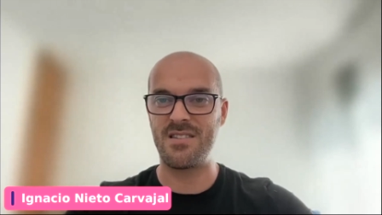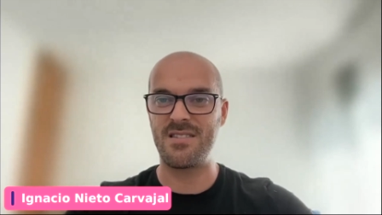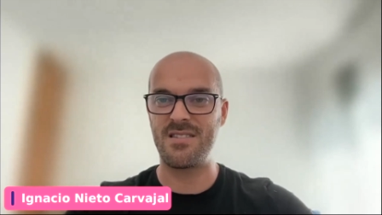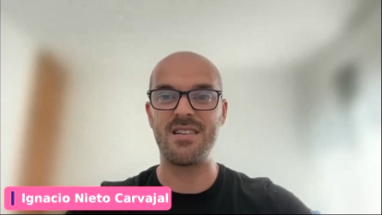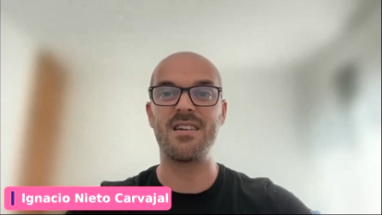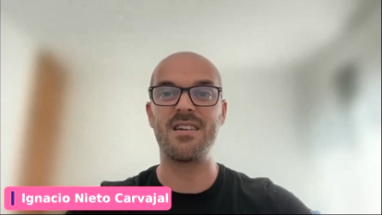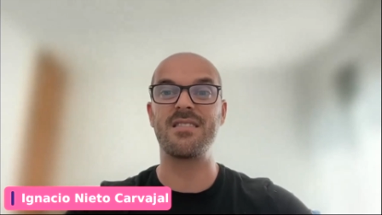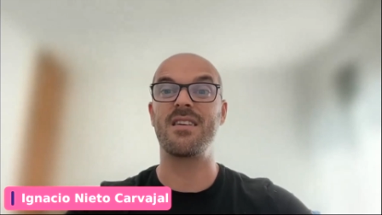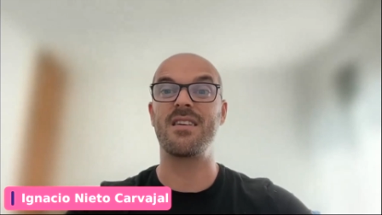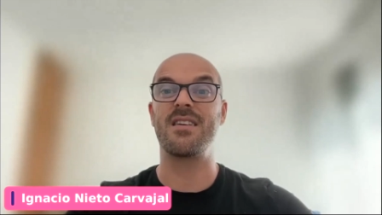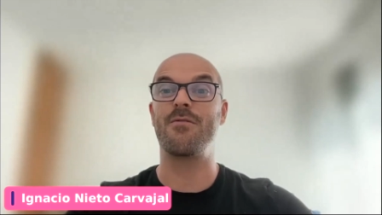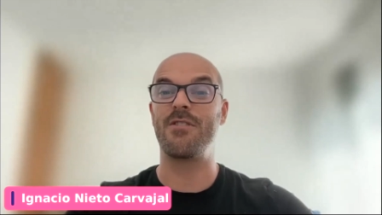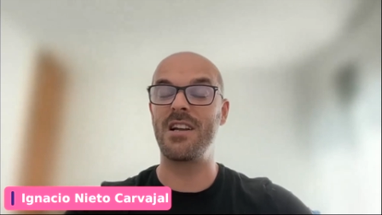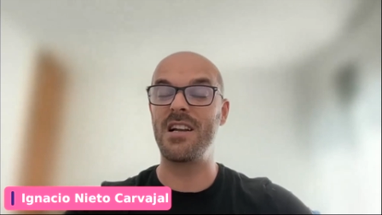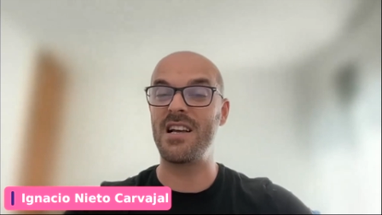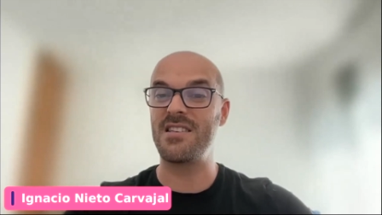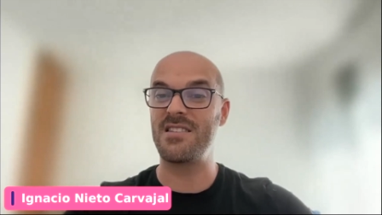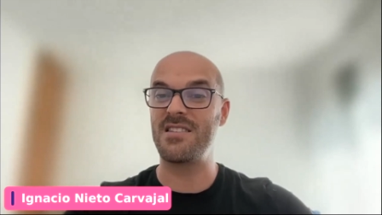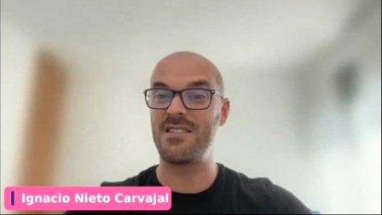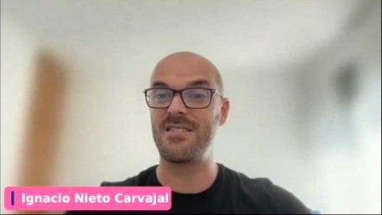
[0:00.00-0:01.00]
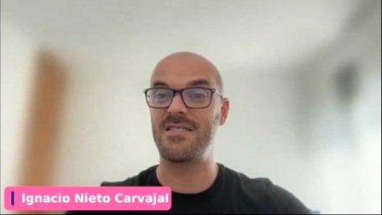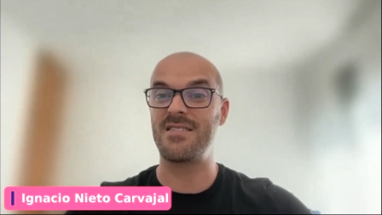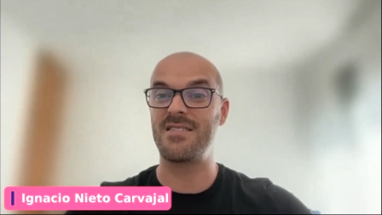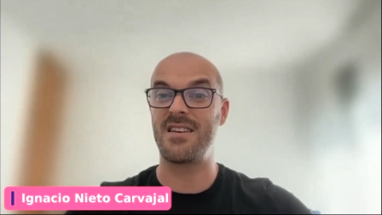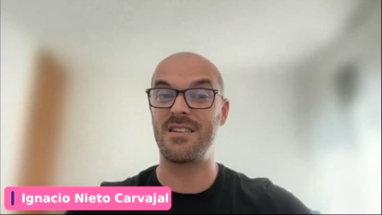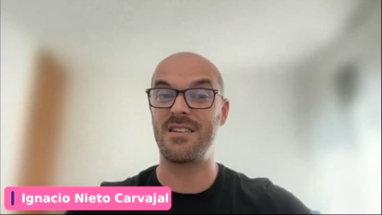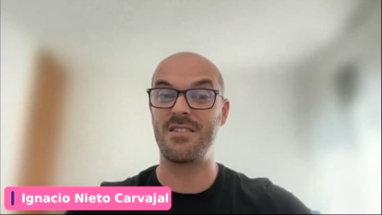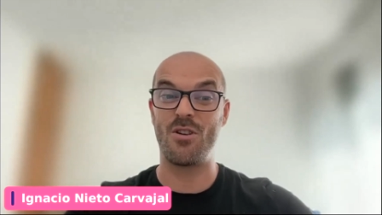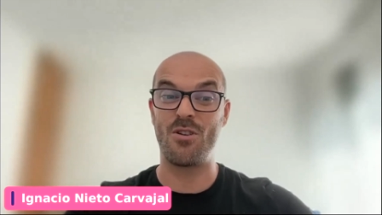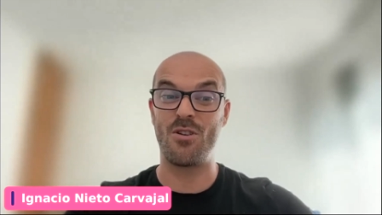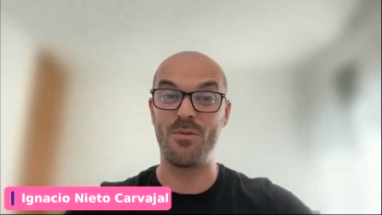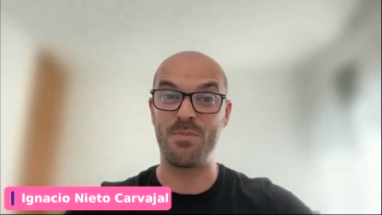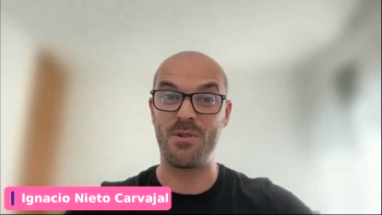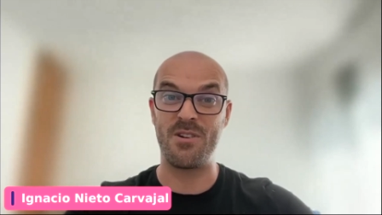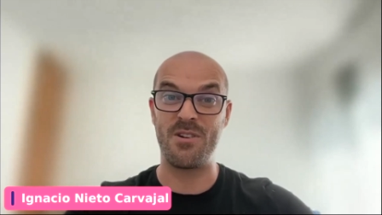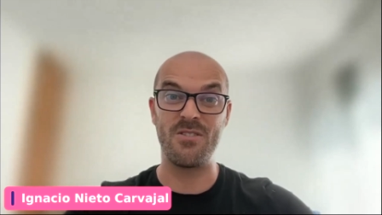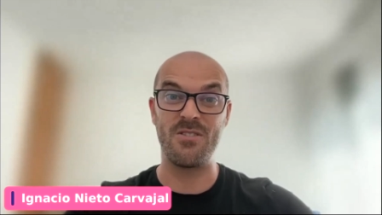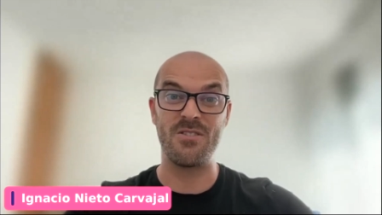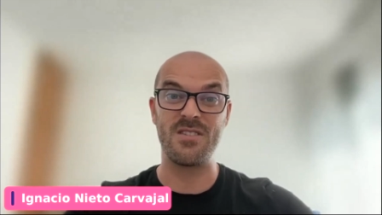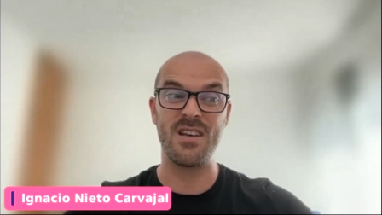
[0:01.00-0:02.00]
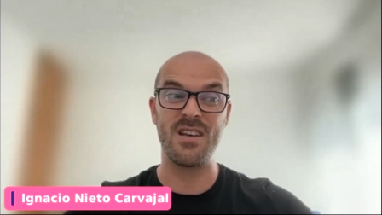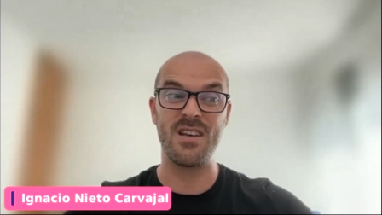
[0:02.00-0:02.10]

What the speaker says: starting, freelancers and solopreneurs